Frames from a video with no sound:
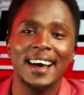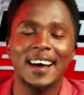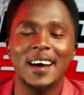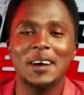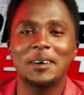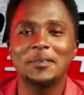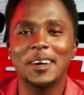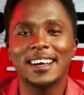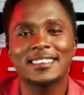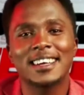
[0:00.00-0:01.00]
But
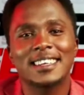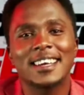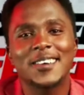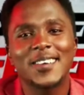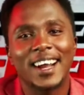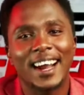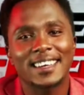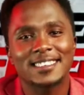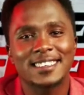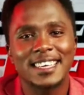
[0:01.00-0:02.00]
Murang'a Senator Irungu
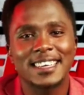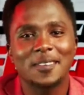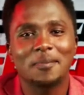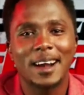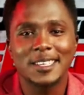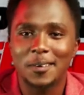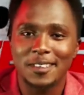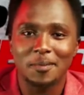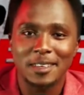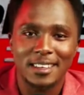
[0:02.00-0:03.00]
Kakata said the matter
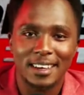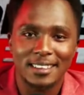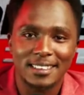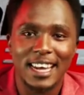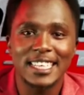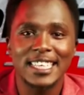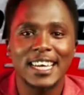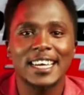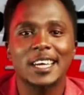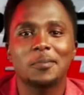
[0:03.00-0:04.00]
was a
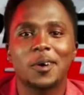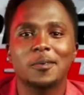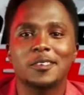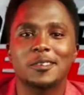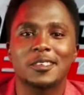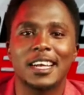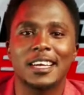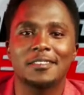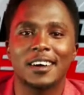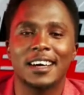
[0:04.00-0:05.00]
misunderstanding and he promised to
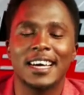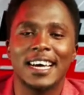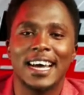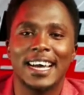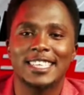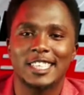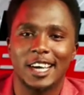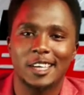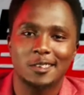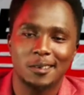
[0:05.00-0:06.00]
deliver a
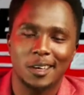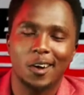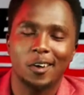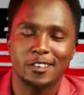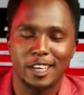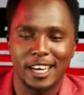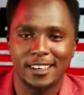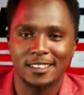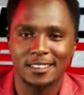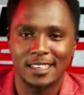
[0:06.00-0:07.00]
check to the
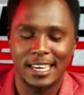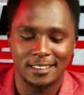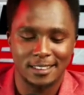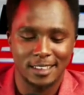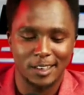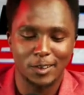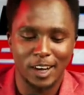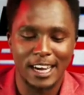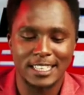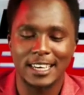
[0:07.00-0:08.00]
auctioneers. Yes, Irungu
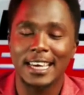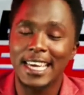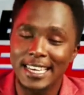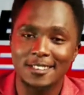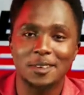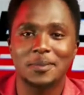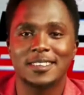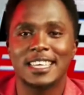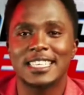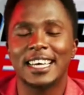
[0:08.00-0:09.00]
Kakata is
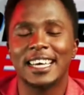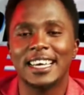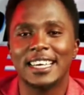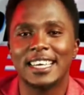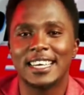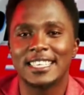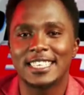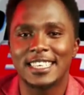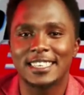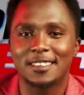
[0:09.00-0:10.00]
representing
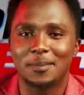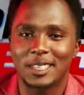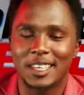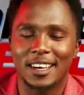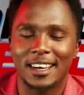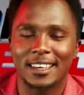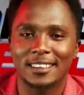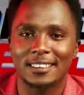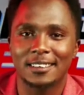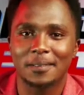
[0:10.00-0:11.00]
Ngirishi in this particular
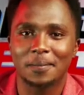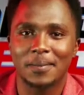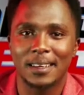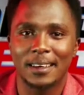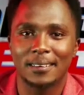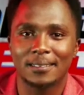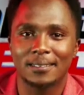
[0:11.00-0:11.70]
case. Yeah.